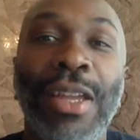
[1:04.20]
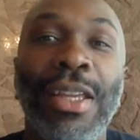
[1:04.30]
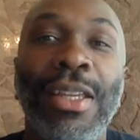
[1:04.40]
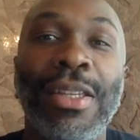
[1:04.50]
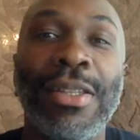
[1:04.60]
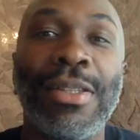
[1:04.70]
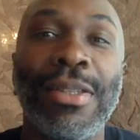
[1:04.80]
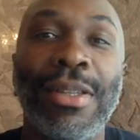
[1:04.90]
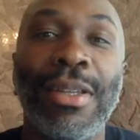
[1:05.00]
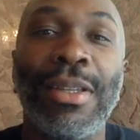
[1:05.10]

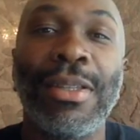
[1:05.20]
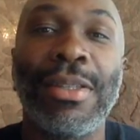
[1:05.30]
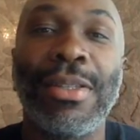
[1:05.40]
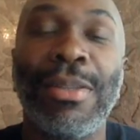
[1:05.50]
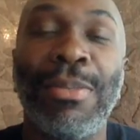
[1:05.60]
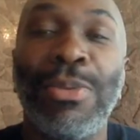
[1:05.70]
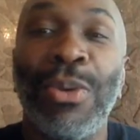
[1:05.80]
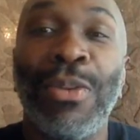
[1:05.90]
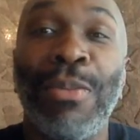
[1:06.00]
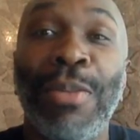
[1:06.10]
is it's the
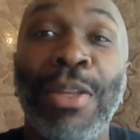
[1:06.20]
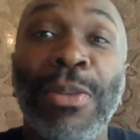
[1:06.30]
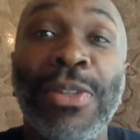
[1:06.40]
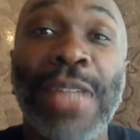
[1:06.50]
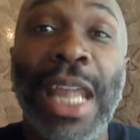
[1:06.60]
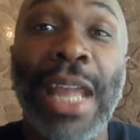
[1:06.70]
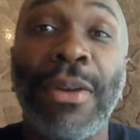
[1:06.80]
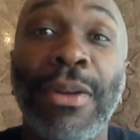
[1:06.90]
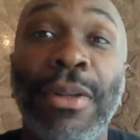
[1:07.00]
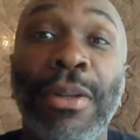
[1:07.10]
sort of the minimal
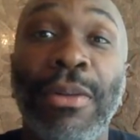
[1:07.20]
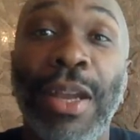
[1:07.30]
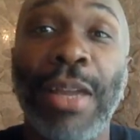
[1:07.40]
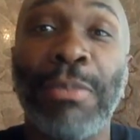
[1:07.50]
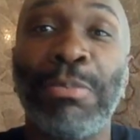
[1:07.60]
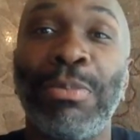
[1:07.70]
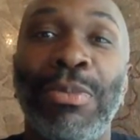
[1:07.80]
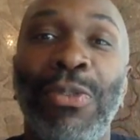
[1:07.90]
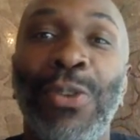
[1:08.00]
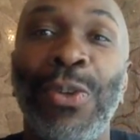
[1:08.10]
standard, right?
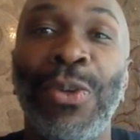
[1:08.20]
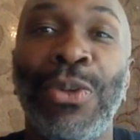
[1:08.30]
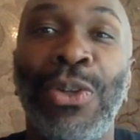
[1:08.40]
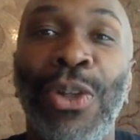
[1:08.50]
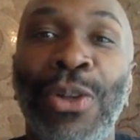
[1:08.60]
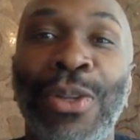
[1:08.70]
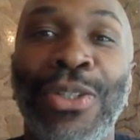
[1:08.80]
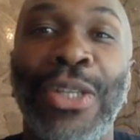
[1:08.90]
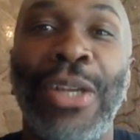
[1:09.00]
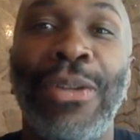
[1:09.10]
Food, clothing,
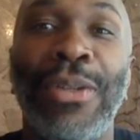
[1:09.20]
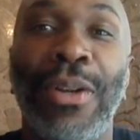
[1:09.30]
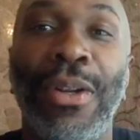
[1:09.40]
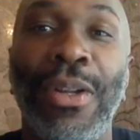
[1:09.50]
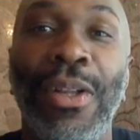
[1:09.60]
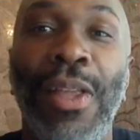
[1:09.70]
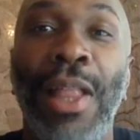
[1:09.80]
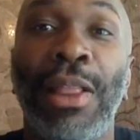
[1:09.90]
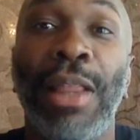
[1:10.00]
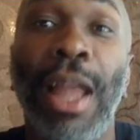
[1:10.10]
shelter,
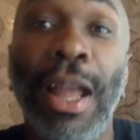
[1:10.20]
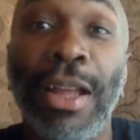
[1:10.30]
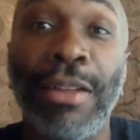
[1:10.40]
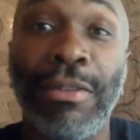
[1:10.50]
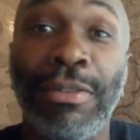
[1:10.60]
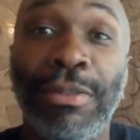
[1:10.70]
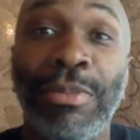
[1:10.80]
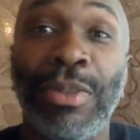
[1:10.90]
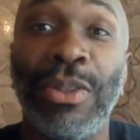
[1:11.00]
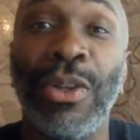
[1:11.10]
love,
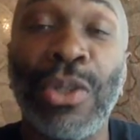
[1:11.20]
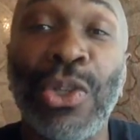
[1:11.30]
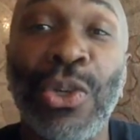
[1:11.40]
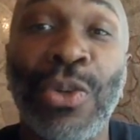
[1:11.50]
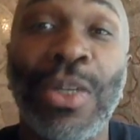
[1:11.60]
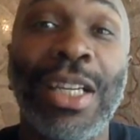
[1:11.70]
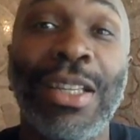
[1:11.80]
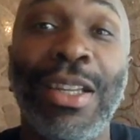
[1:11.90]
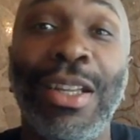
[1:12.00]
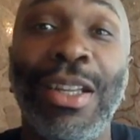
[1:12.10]
nurturing,
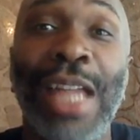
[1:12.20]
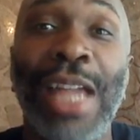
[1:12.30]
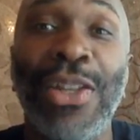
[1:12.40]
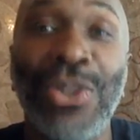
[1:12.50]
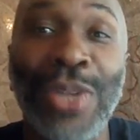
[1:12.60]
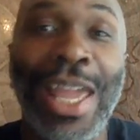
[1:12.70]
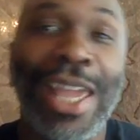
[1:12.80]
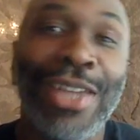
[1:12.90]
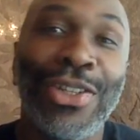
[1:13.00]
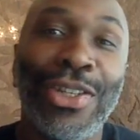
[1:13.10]

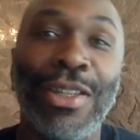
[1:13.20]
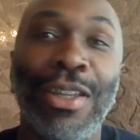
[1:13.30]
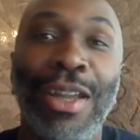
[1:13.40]
education,